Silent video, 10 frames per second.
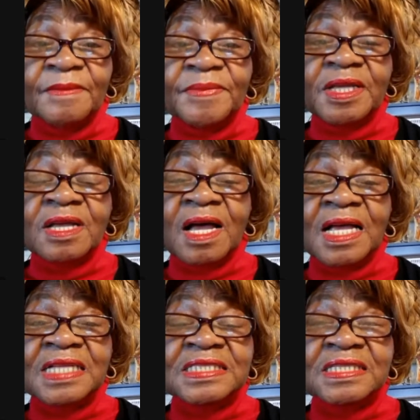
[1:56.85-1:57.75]

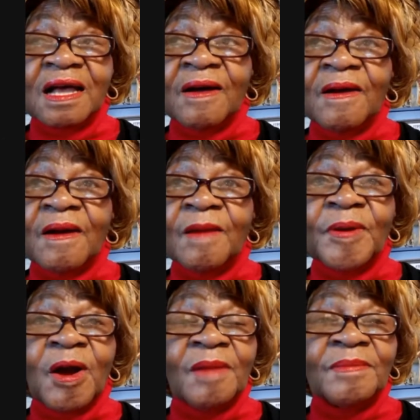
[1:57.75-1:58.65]
because
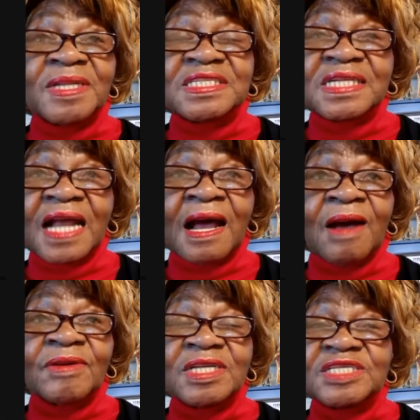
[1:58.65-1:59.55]
apartments
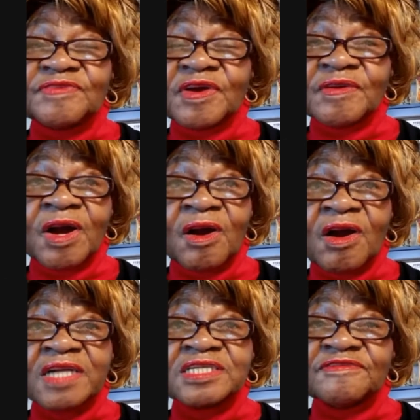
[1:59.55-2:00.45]
now is very
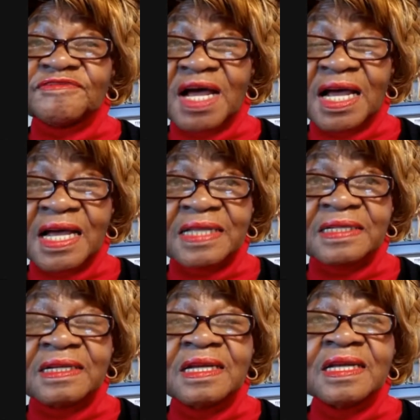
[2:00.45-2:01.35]
hard to
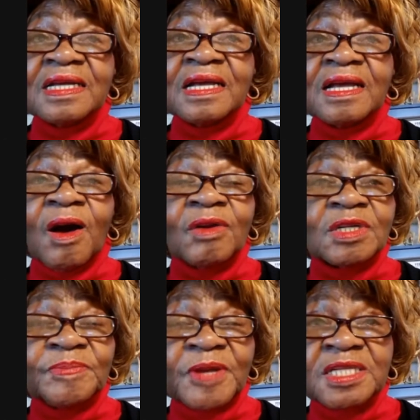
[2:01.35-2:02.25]
find.
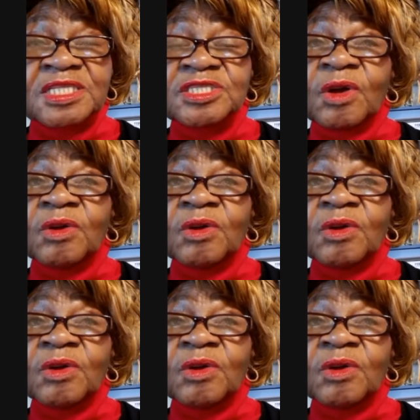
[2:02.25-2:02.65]
All depends